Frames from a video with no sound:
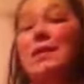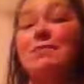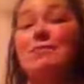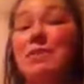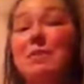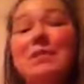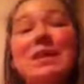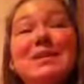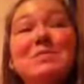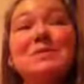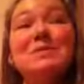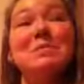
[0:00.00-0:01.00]
I really want the
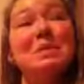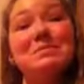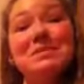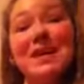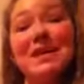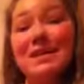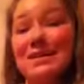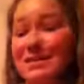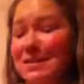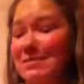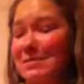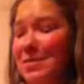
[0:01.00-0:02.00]
next one, but I'm sad because
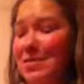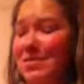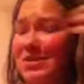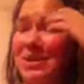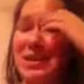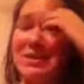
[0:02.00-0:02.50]
it's gonna be over.